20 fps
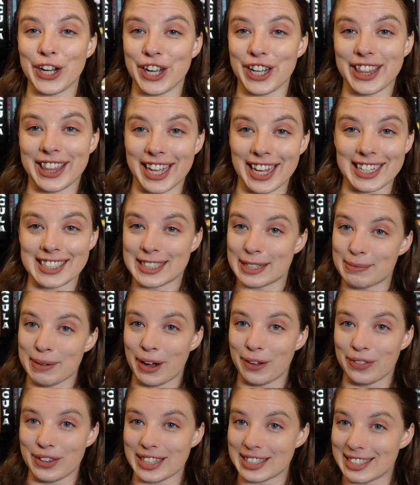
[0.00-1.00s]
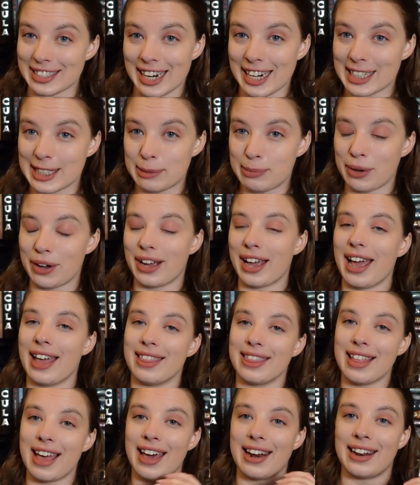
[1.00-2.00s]
good things about this next book,
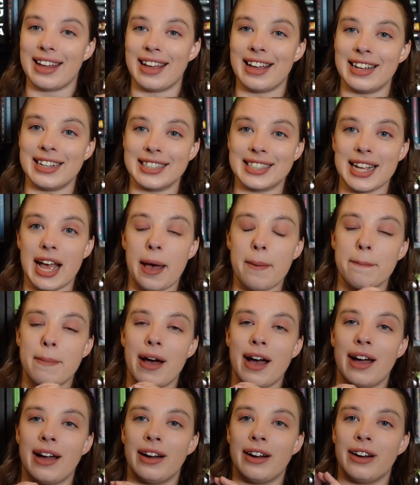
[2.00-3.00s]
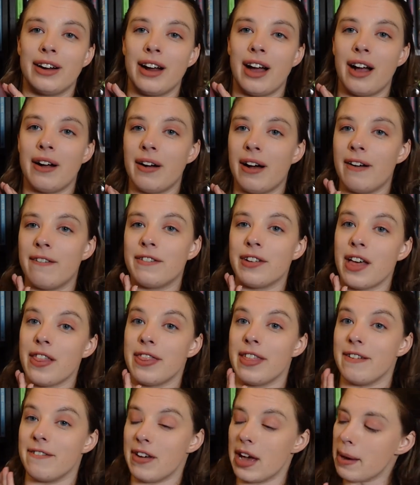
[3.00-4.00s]
and that is Empire of
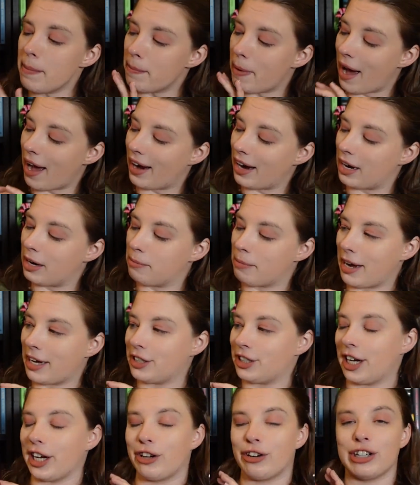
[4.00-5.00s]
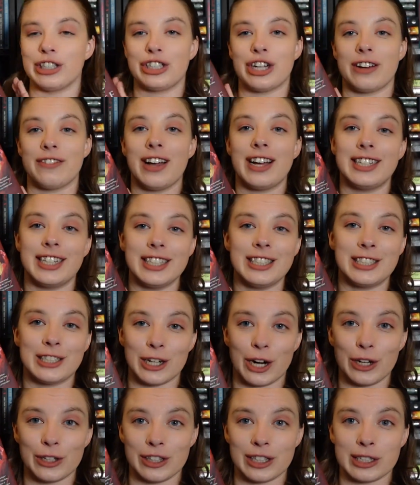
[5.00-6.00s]
the Vampire by J. Kristoff. I did
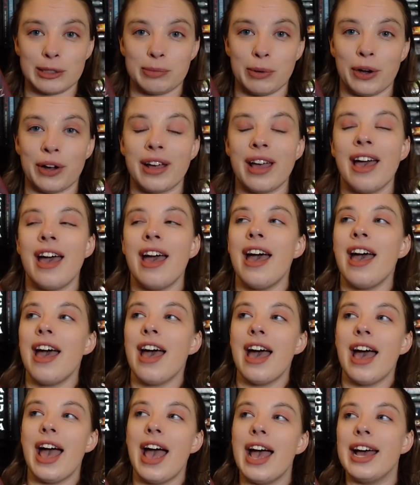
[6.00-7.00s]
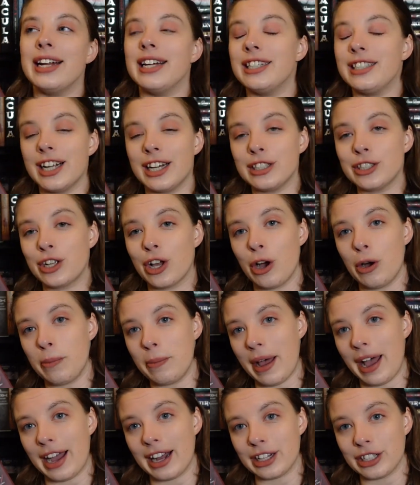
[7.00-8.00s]
start this book, and it does go
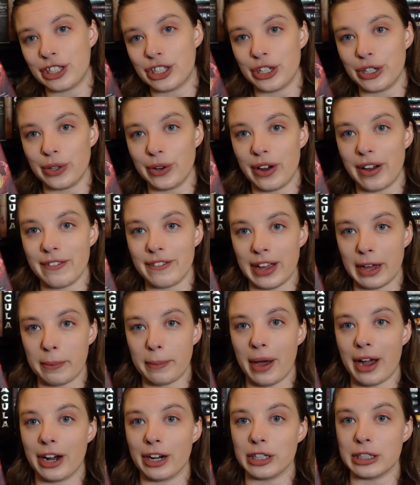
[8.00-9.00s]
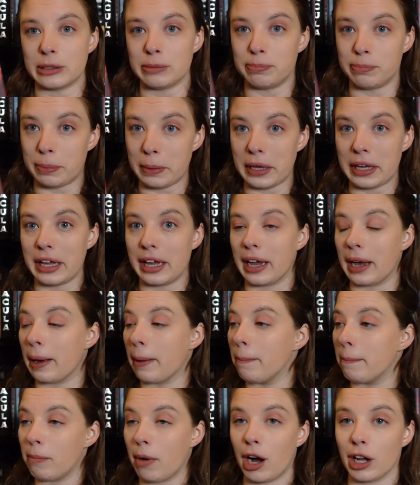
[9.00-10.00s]
back to vampires
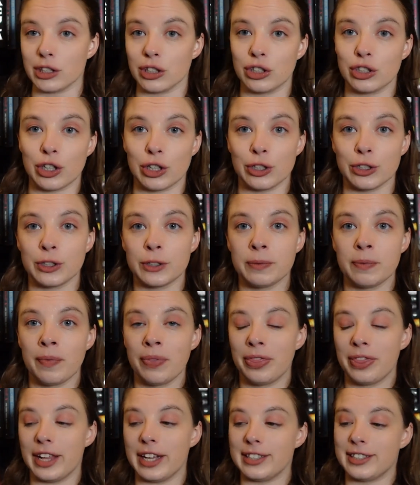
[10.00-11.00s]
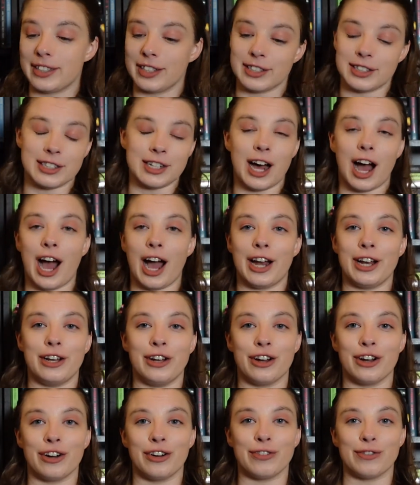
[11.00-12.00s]
being monsters. This is not
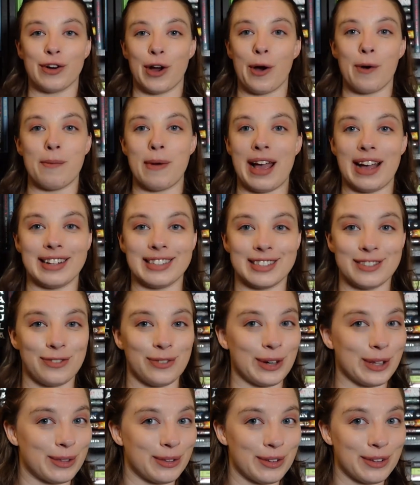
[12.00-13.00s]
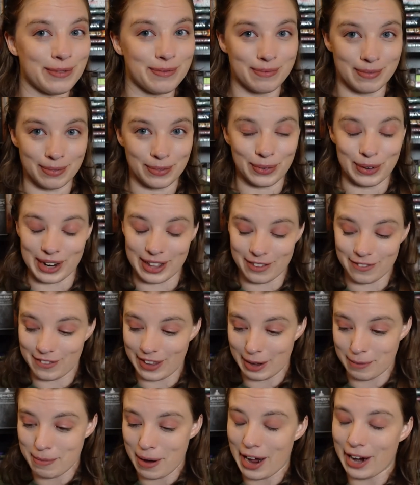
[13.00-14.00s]
your romance with
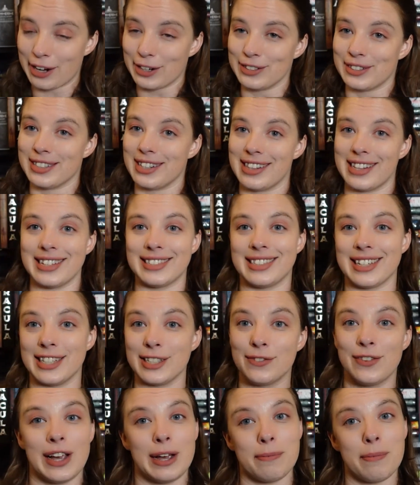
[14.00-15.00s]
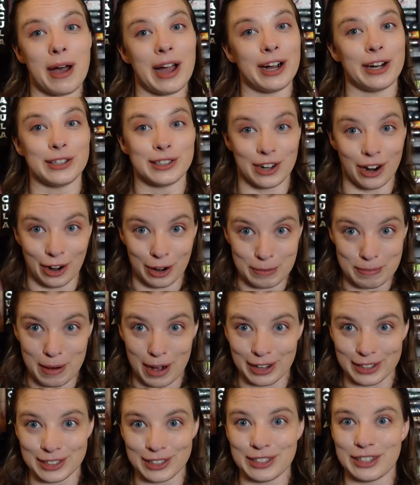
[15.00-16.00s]
vampires. This is vampires are
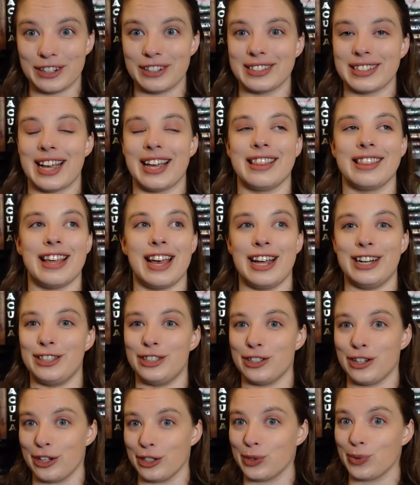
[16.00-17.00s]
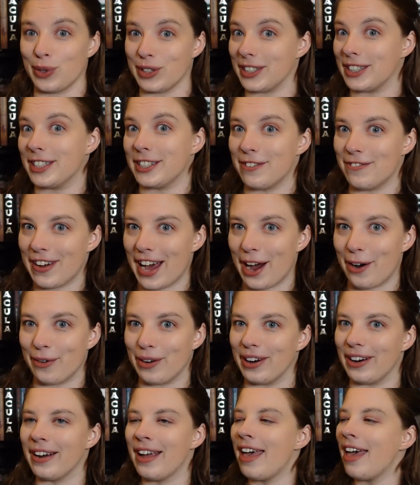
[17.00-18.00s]
monsters, and they just want to
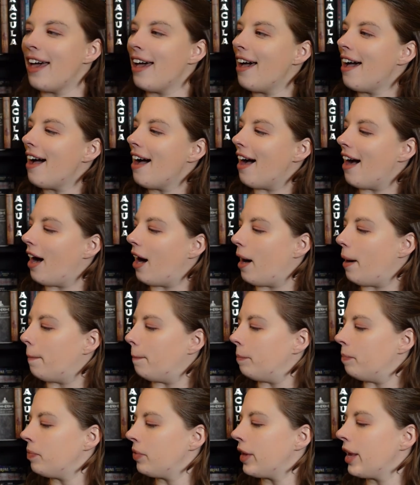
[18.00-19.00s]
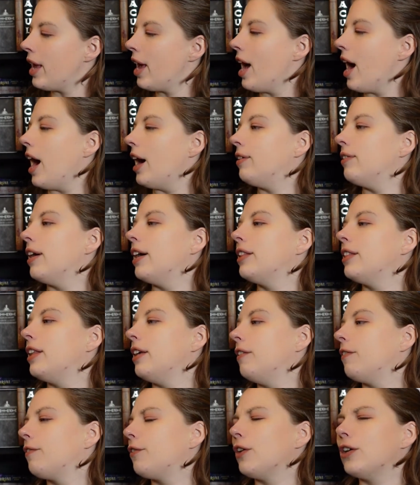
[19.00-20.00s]
devour. I read
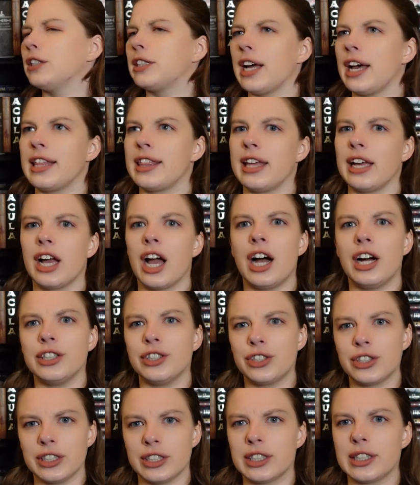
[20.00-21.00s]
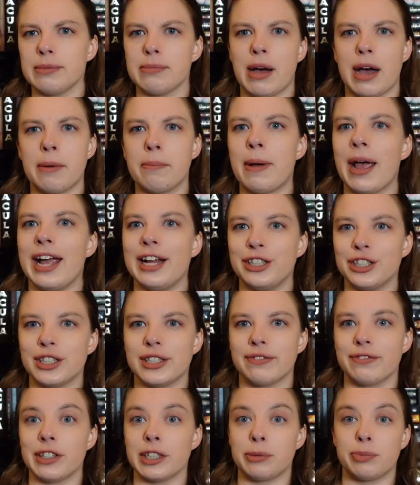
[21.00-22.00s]
the first, I think, 100-some-odd
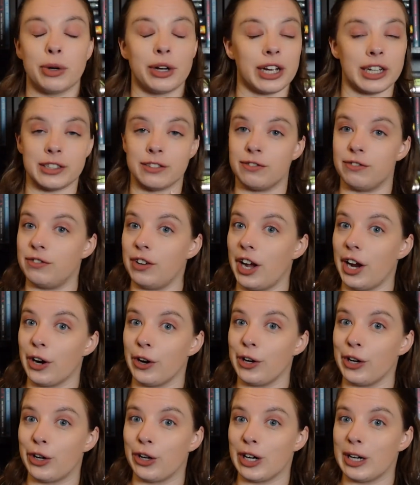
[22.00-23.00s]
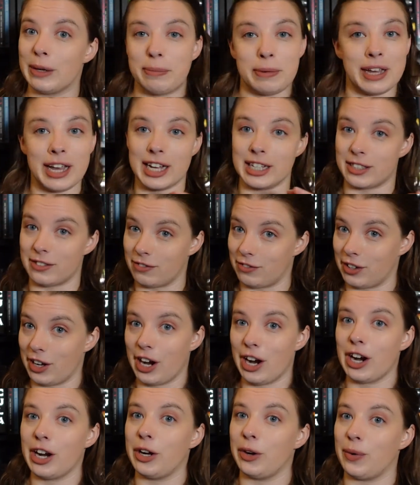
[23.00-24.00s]
pages of this book. It's very creepy, it's
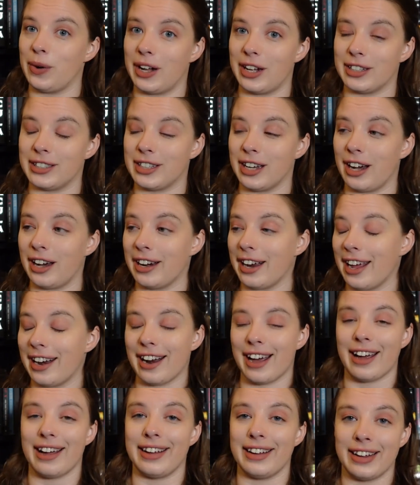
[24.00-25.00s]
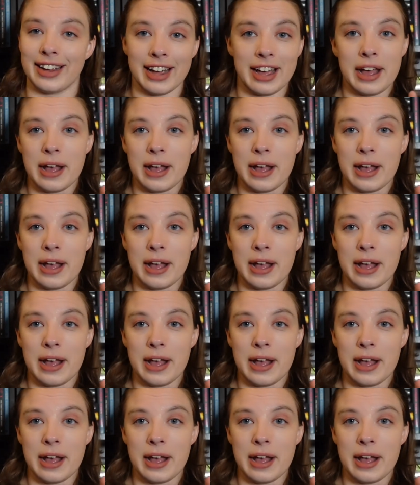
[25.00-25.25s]
very well done, and I